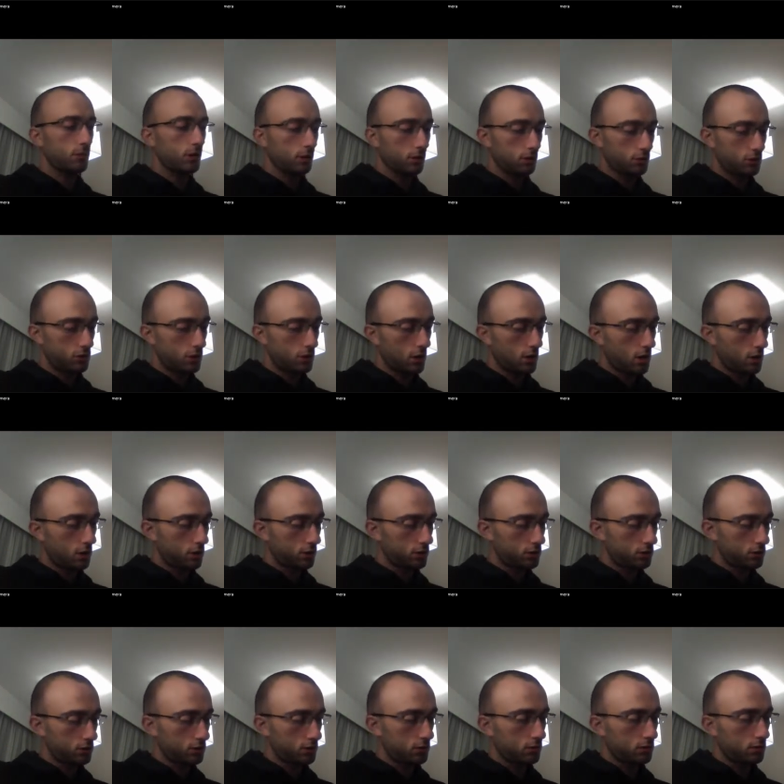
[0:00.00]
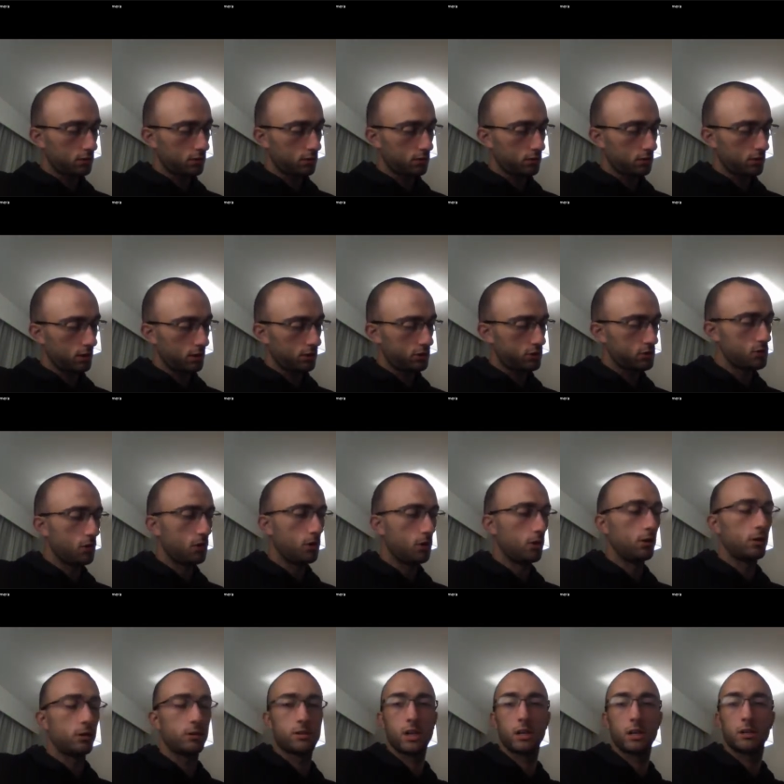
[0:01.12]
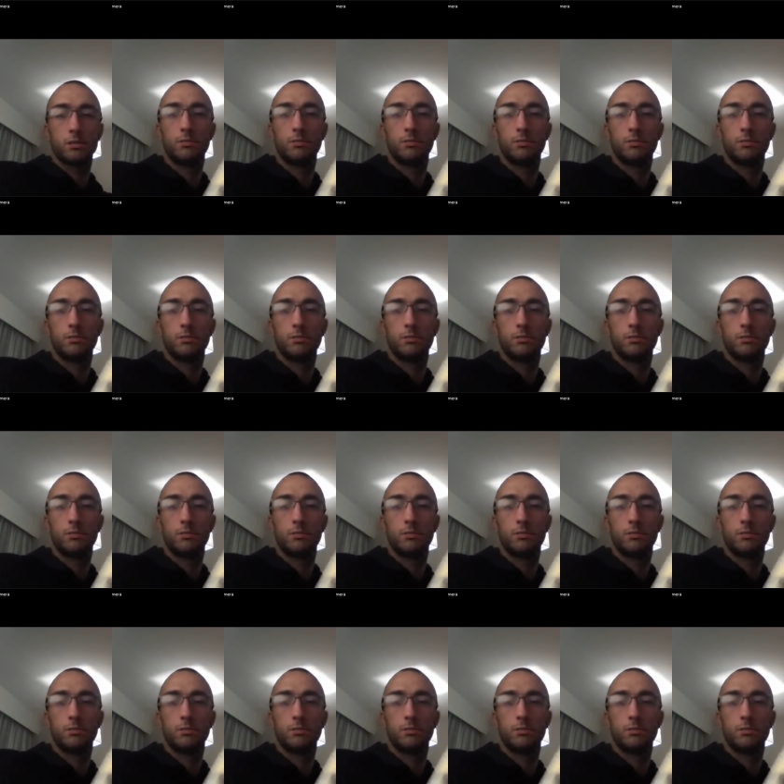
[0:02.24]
So it's, it's cool. It's got some